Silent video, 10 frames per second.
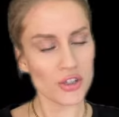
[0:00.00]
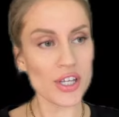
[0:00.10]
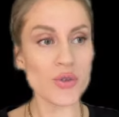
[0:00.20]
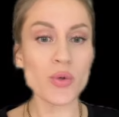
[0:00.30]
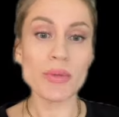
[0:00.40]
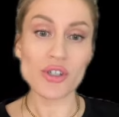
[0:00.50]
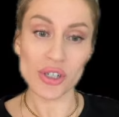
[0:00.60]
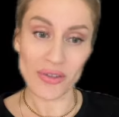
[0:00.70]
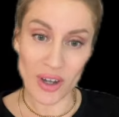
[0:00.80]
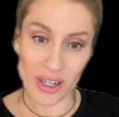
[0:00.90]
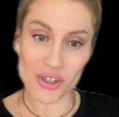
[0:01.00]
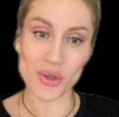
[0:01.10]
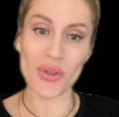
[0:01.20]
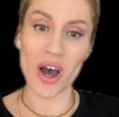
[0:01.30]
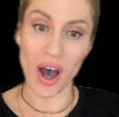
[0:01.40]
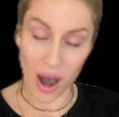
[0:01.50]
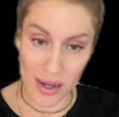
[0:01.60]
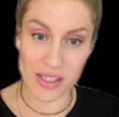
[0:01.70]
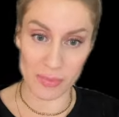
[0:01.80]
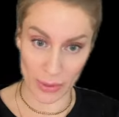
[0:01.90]
This woman should have gone to the
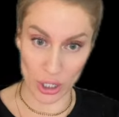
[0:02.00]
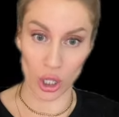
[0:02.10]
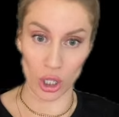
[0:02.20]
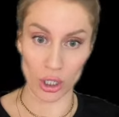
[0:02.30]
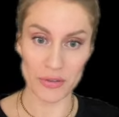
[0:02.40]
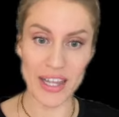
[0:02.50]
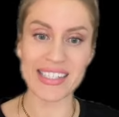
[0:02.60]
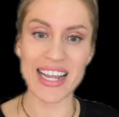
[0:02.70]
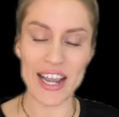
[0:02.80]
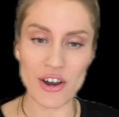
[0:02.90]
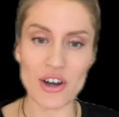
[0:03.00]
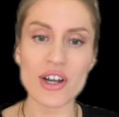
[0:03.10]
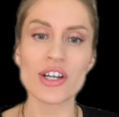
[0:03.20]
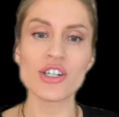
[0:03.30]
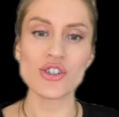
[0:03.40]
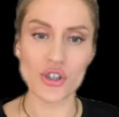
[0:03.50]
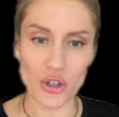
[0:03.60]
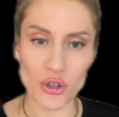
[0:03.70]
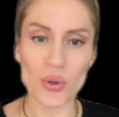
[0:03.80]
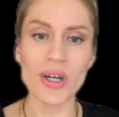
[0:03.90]
hospital. They take her
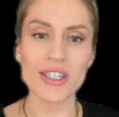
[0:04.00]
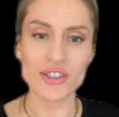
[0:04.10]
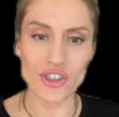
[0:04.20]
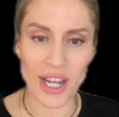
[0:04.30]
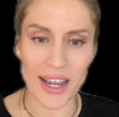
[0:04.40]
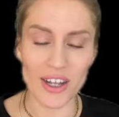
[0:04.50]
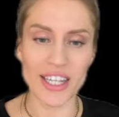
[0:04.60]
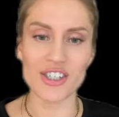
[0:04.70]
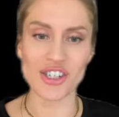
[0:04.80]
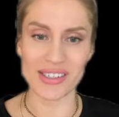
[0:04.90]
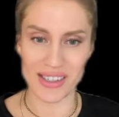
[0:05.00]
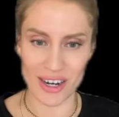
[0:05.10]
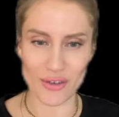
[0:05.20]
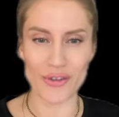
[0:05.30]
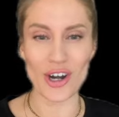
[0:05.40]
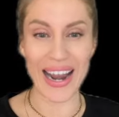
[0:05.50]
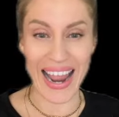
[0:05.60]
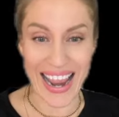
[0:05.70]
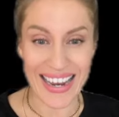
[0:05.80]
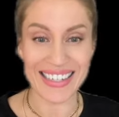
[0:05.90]
to jail, and she's there for
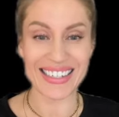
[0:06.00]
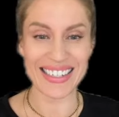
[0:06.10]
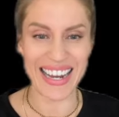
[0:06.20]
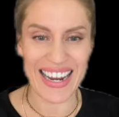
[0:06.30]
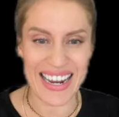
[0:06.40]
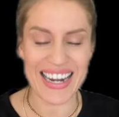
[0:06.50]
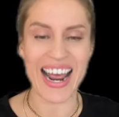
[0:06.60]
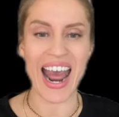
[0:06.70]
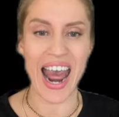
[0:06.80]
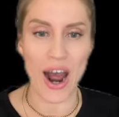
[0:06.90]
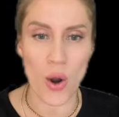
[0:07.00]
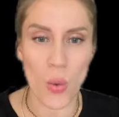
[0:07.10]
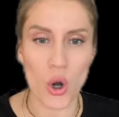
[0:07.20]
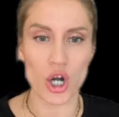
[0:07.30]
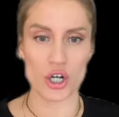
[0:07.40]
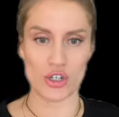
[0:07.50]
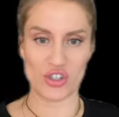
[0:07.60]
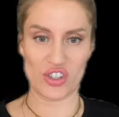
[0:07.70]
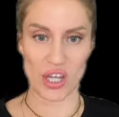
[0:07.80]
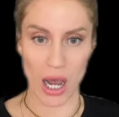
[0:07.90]
18
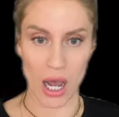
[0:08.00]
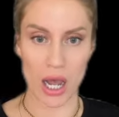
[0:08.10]
hours.